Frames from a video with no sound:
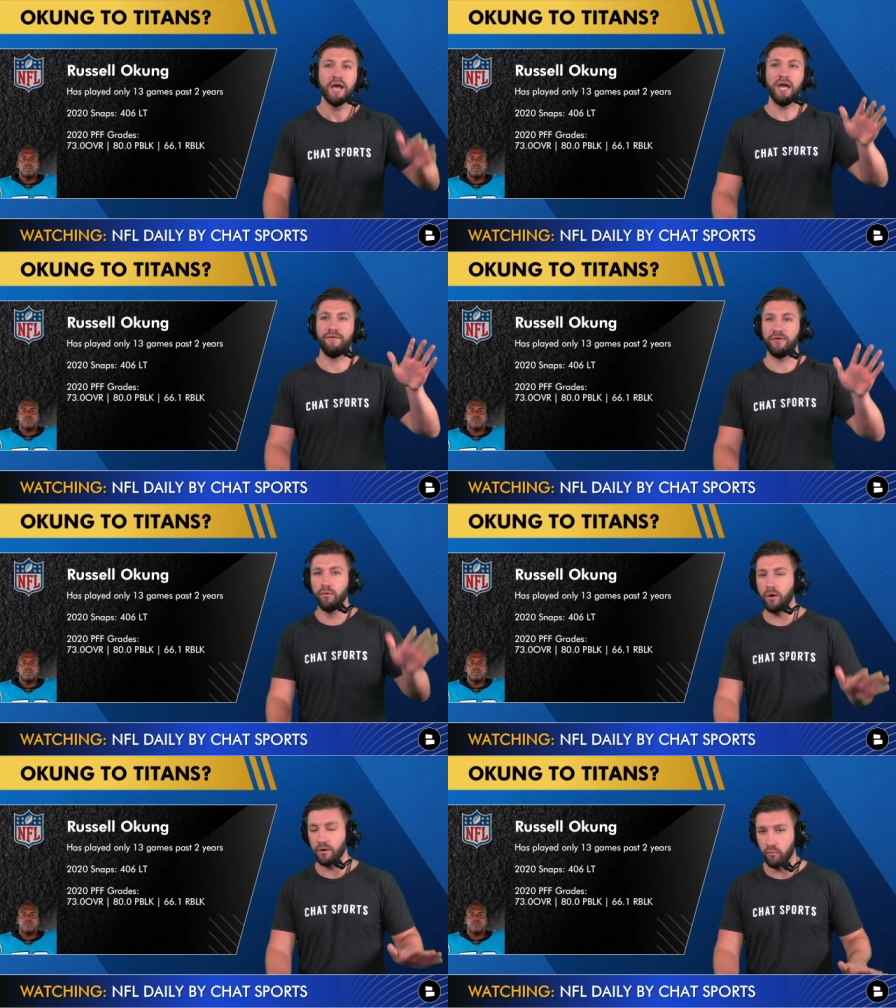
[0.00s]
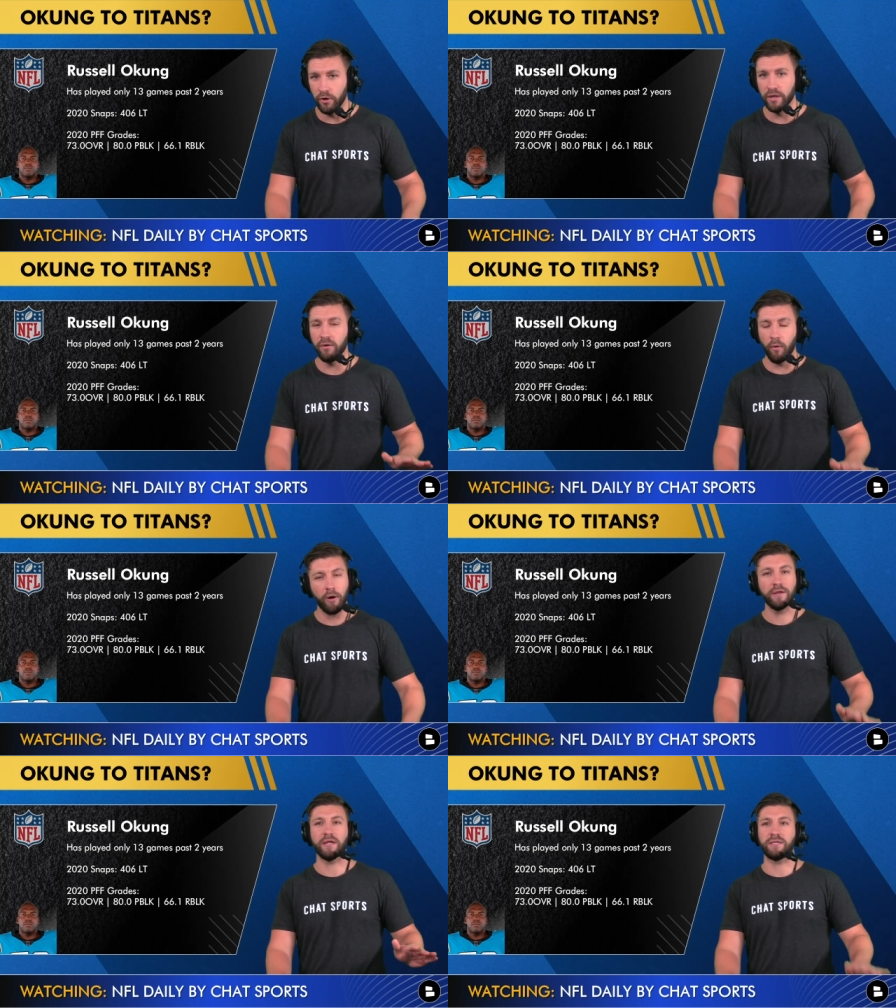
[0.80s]
If you are really
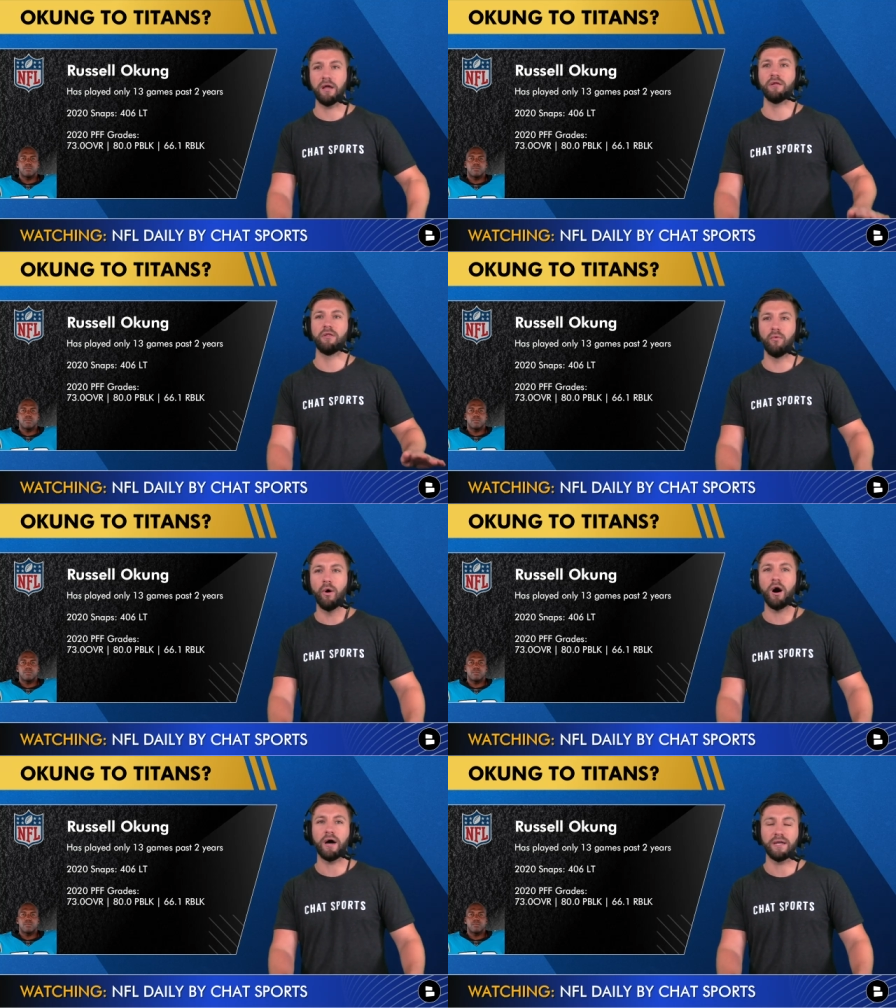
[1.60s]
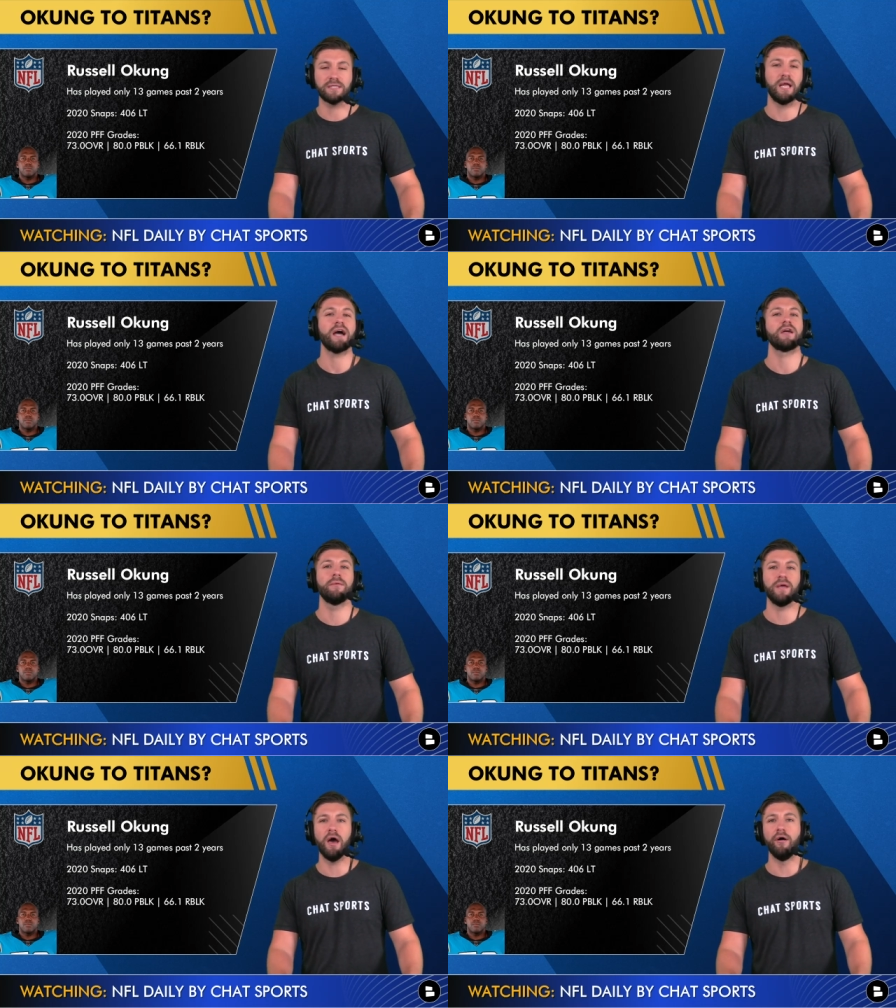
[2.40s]
worried that Taylor Lewan is not going to
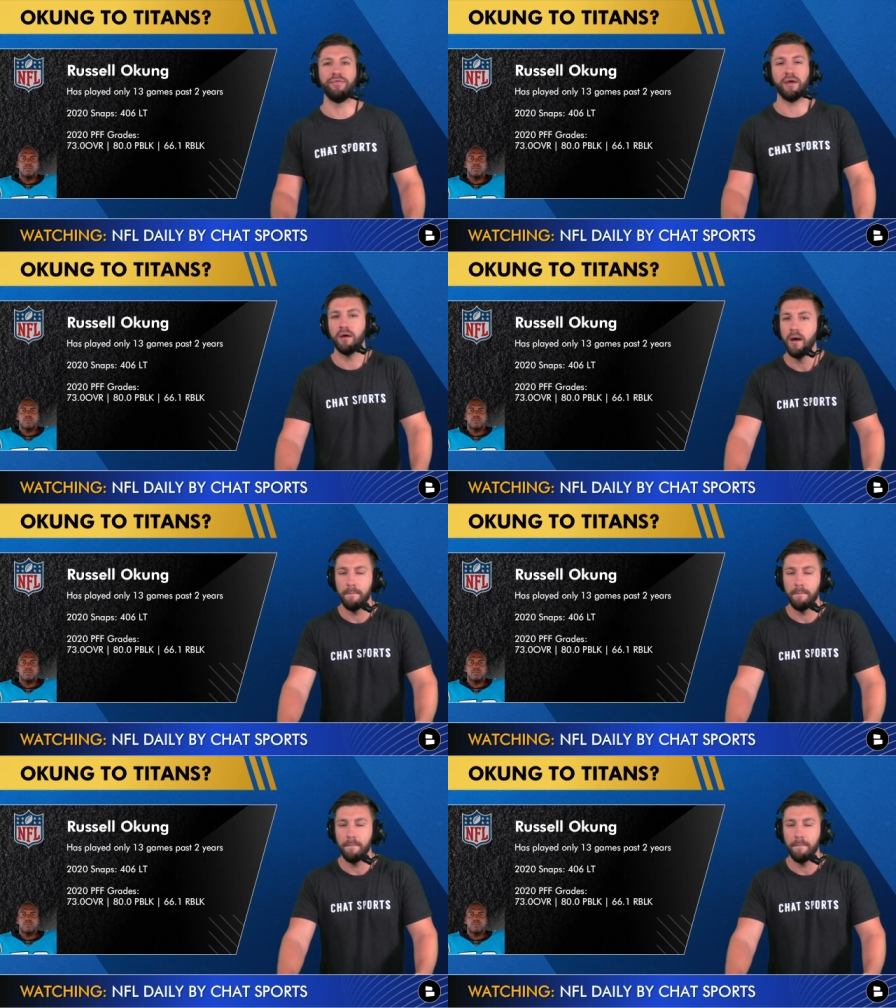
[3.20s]
be healthy,